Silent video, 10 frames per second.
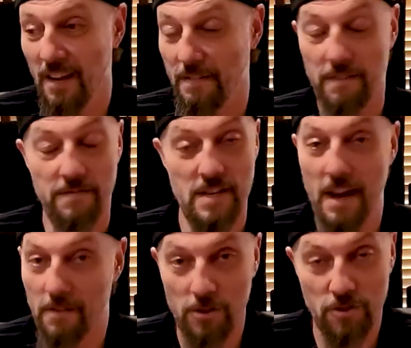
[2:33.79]
They've
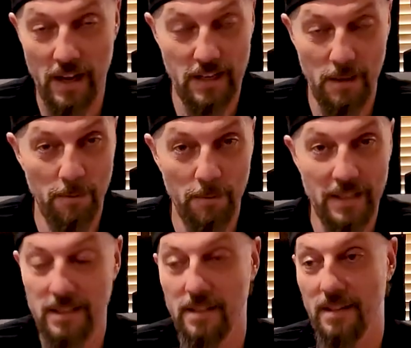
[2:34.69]
never tried to
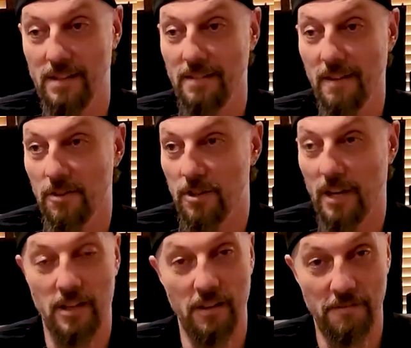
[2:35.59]
implement it. They've never tried
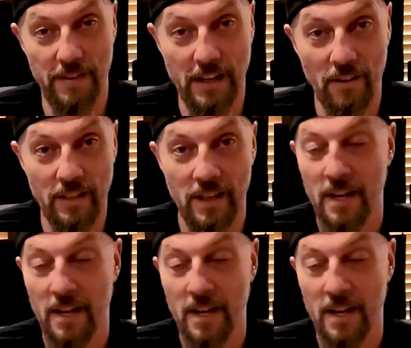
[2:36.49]
to configure it.